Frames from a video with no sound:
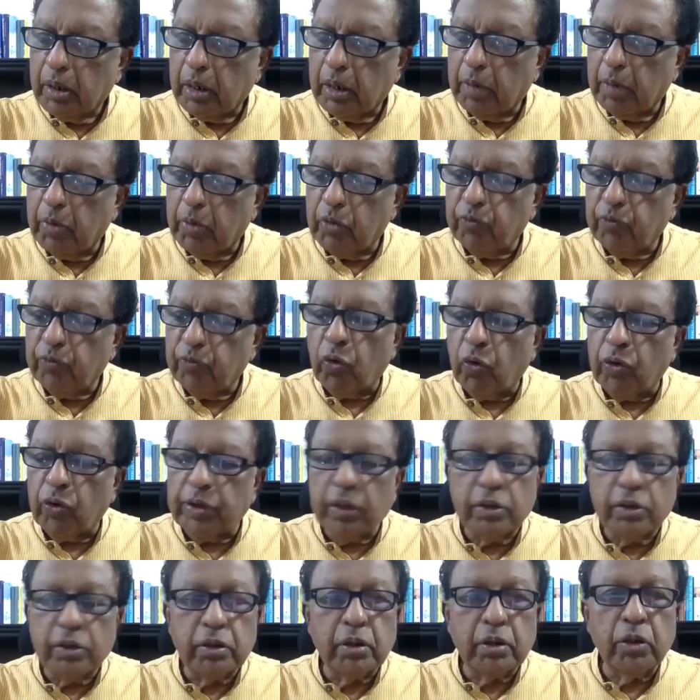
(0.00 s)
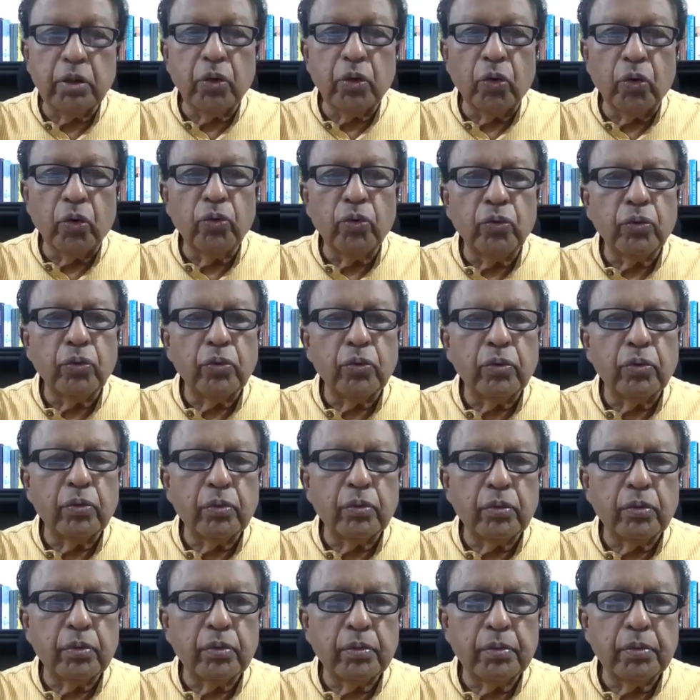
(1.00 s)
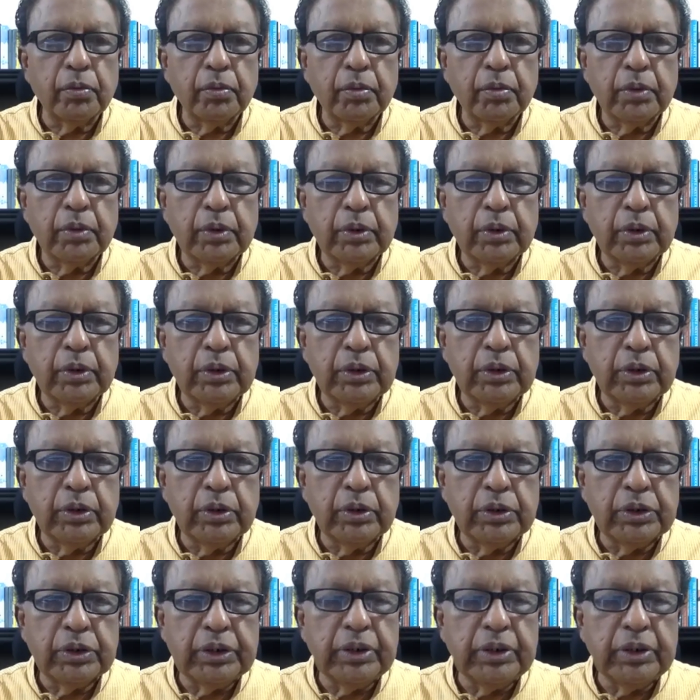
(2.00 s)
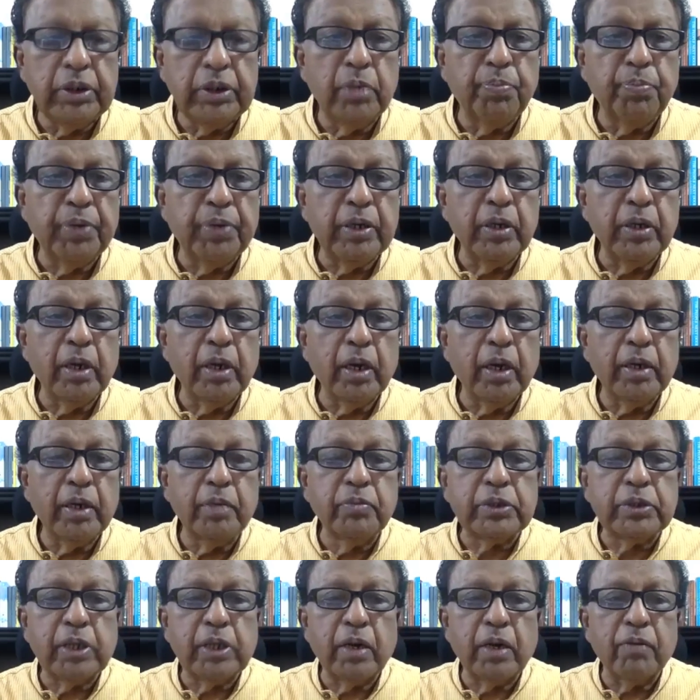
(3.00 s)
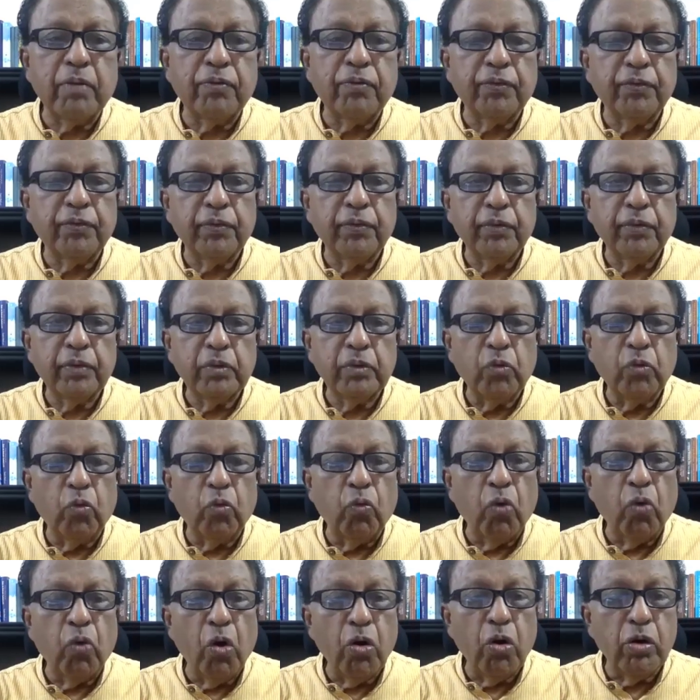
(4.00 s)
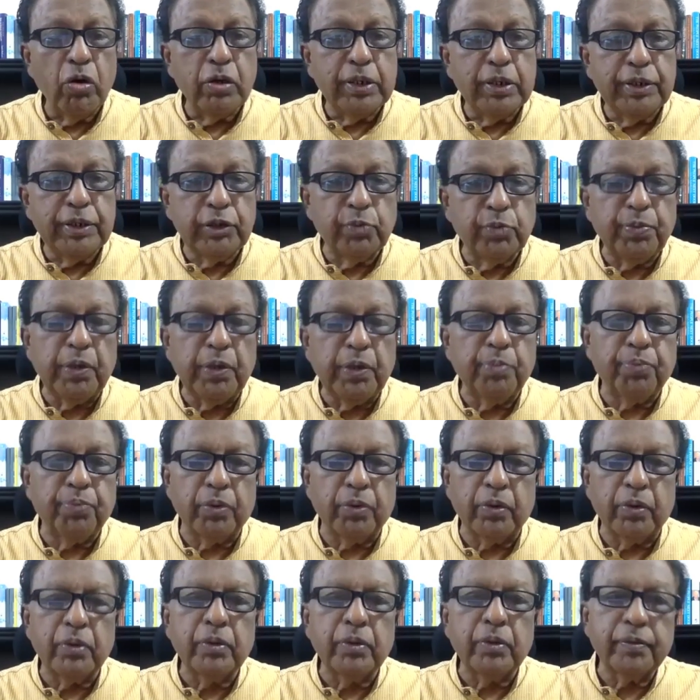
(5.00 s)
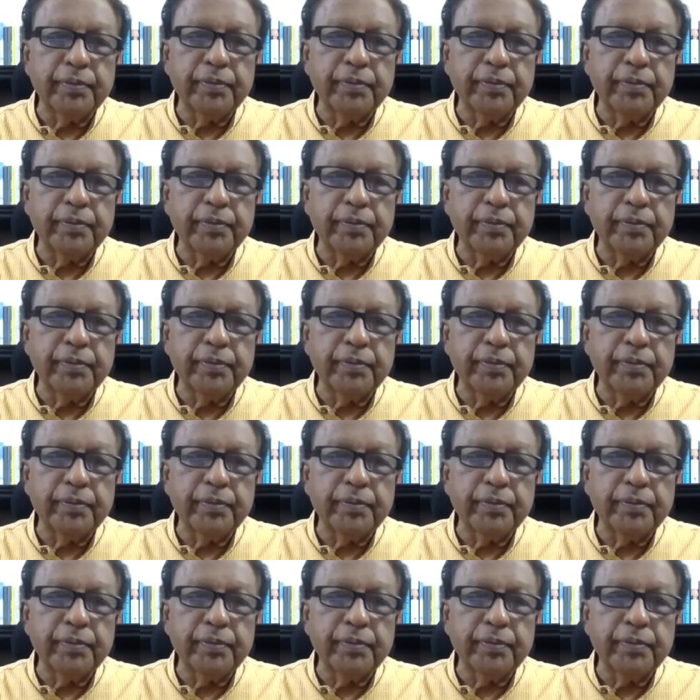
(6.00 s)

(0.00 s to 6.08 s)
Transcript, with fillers: About four years ago, Xi Jinping had himself warned his people